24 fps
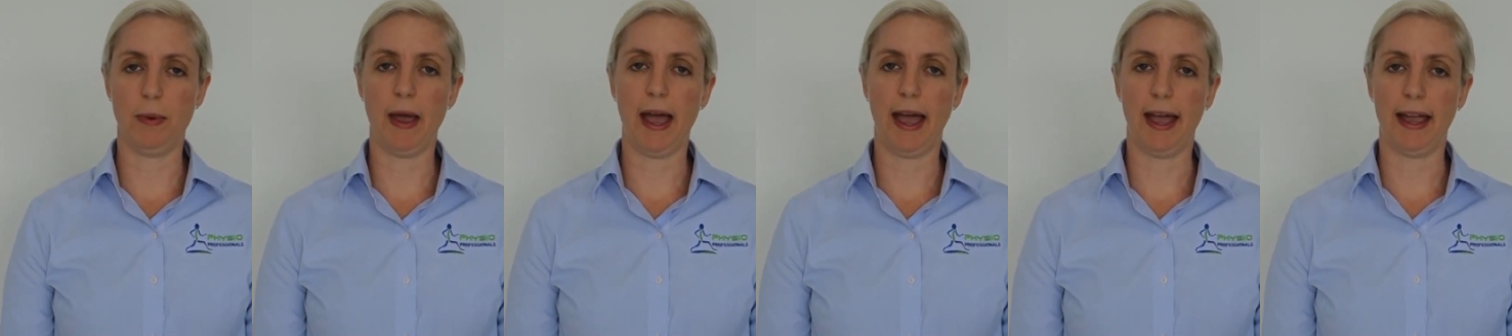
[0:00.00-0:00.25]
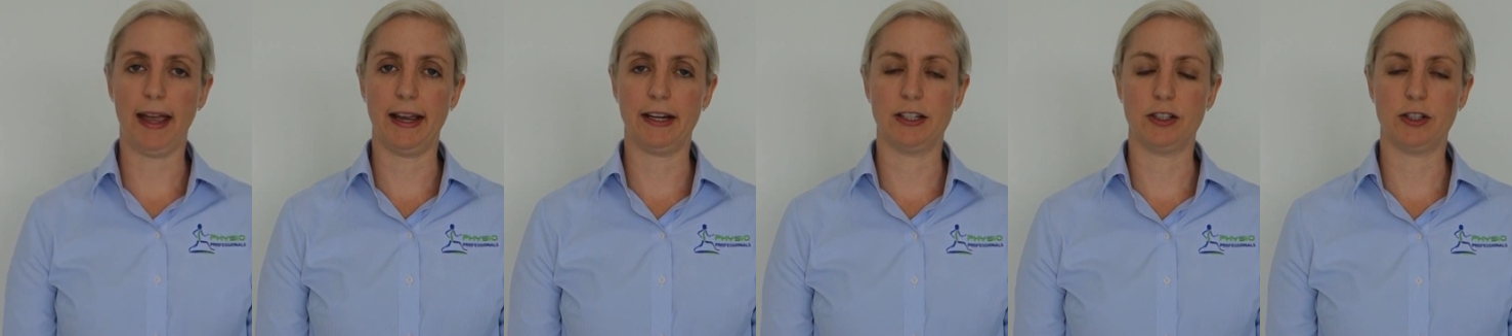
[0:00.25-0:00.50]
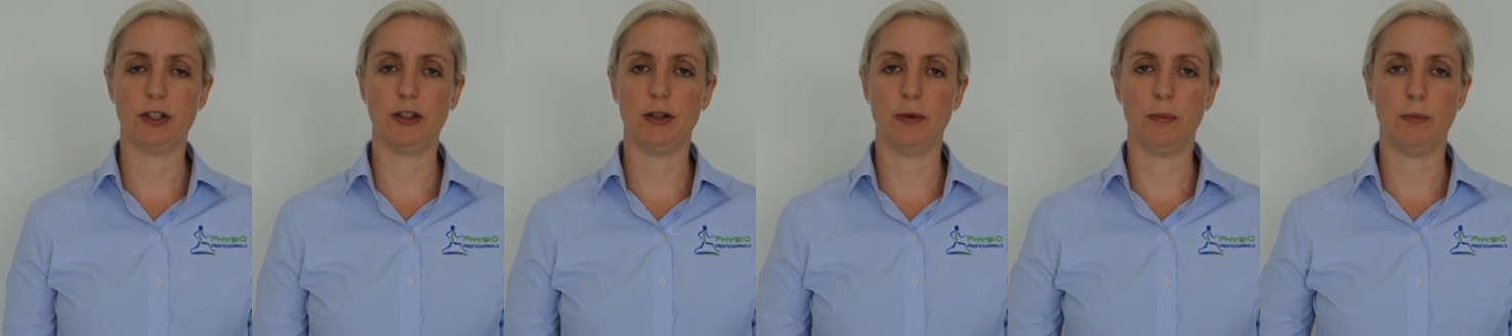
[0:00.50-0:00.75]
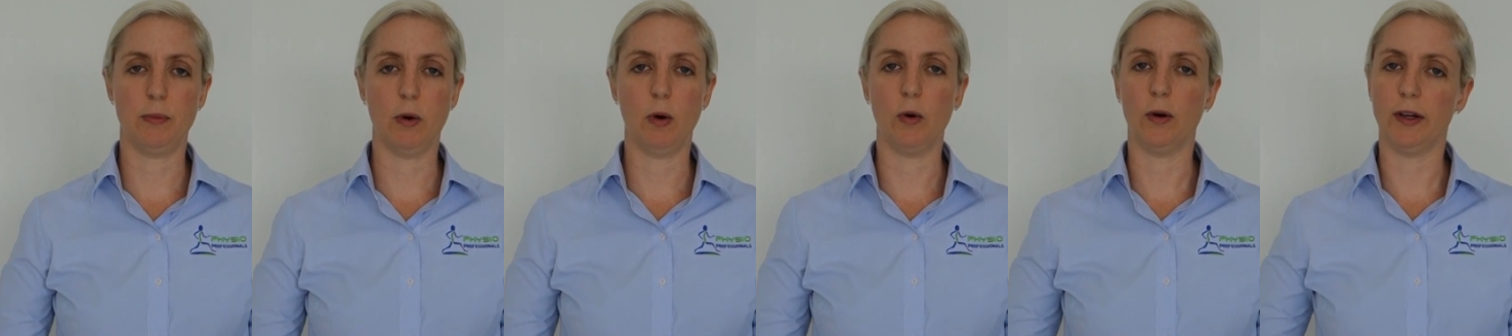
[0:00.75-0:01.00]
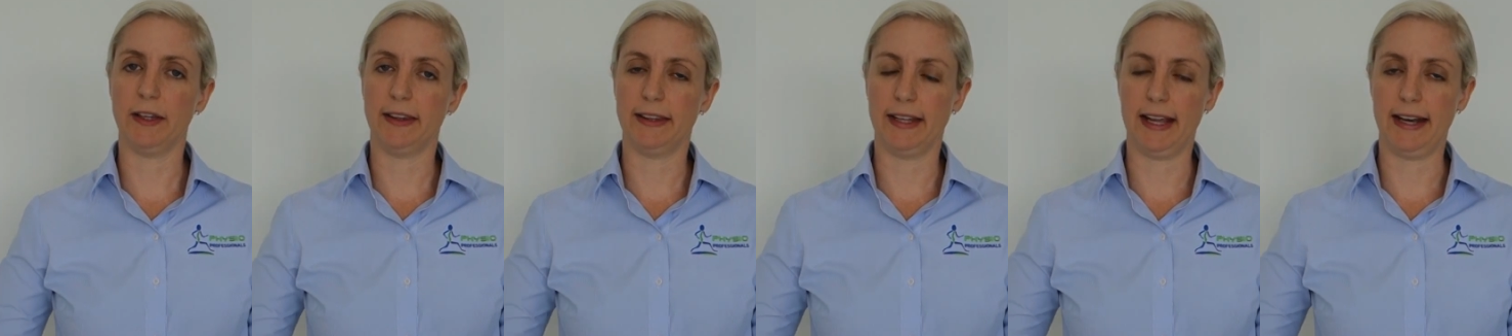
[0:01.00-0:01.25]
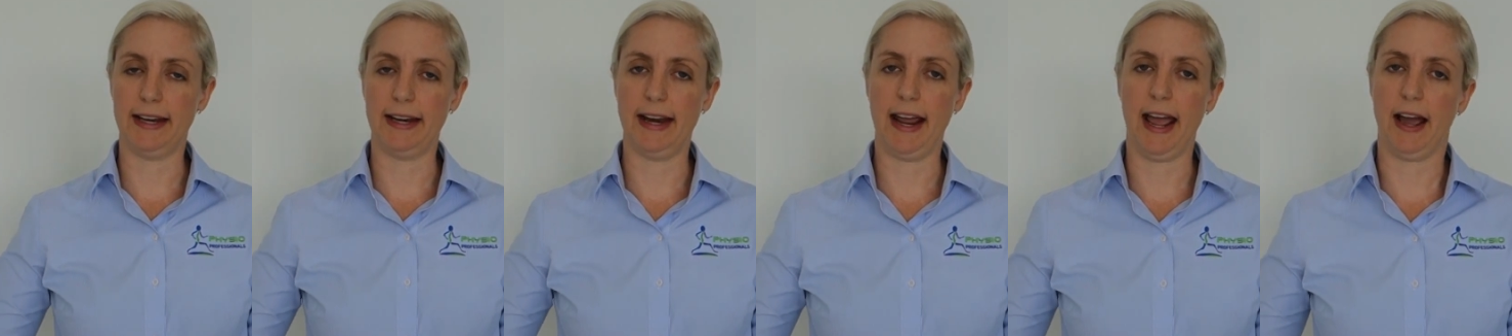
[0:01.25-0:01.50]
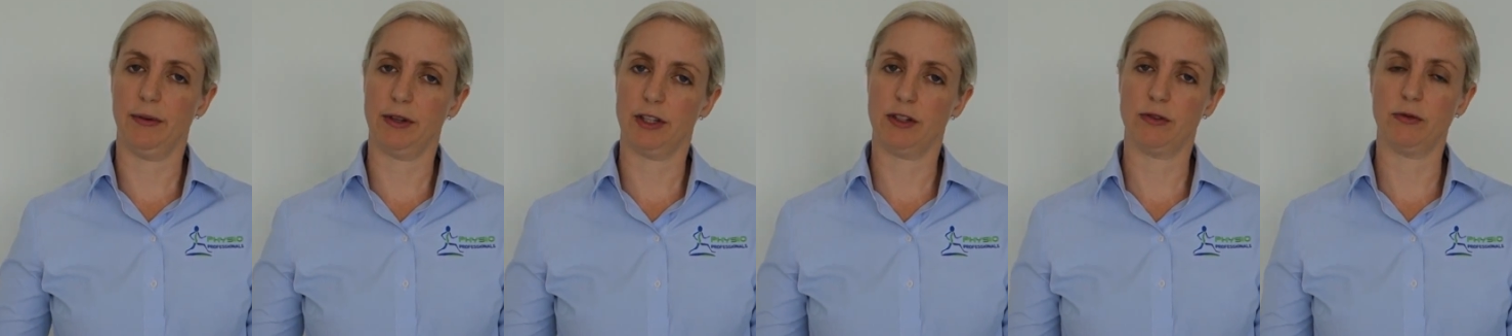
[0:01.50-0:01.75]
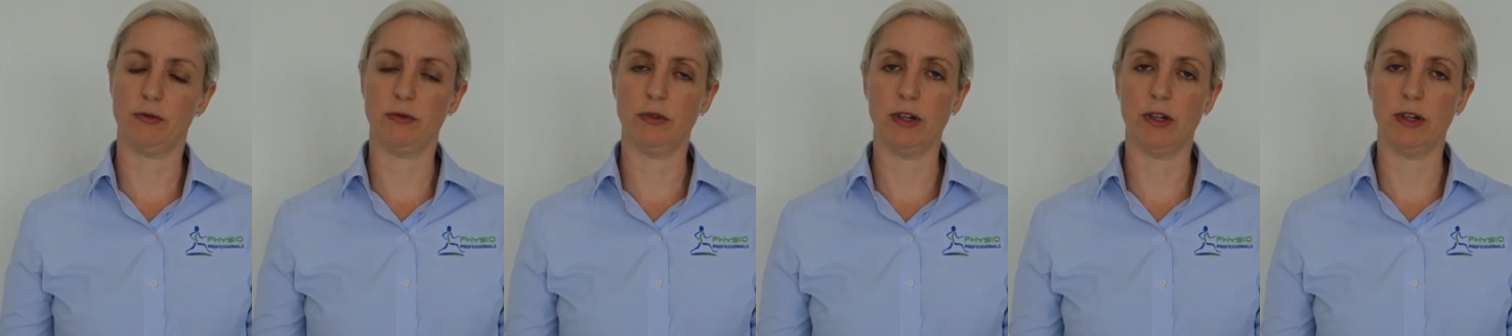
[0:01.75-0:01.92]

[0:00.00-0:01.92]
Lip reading: pain to the point that now it's